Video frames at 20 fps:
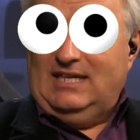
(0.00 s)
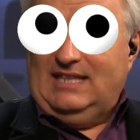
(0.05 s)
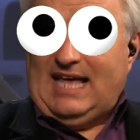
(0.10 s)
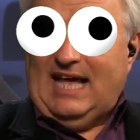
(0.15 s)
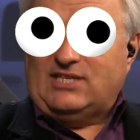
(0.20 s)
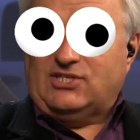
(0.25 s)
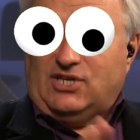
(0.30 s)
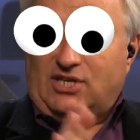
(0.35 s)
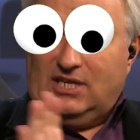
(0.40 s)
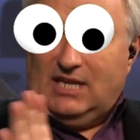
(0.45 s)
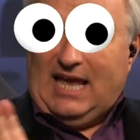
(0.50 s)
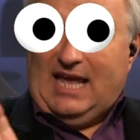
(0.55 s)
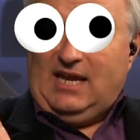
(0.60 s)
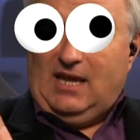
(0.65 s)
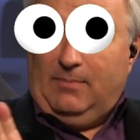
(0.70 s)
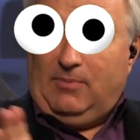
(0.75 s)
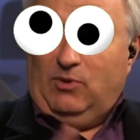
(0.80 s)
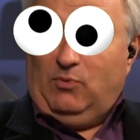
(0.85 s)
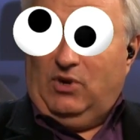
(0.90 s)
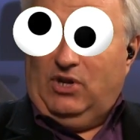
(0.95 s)
but that's going to end
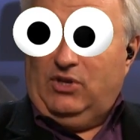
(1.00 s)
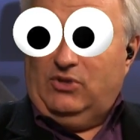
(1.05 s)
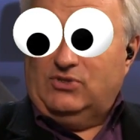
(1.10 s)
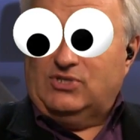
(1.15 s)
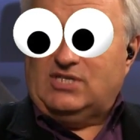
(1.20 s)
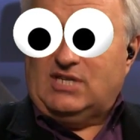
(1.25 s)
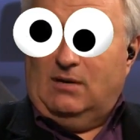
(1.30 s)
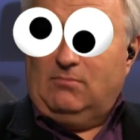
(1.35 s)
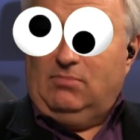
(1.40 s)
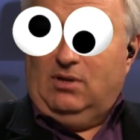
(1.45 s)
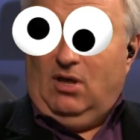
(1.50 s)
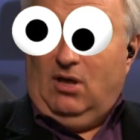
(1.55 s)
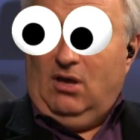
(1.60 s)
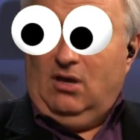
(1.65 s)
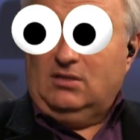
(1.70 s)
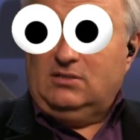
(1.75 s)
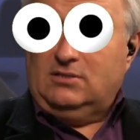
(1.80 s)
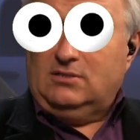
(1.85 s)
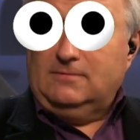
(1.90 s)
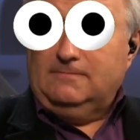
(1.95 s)
up on one of those tumblr. But if
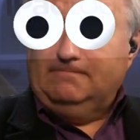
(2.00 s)
you can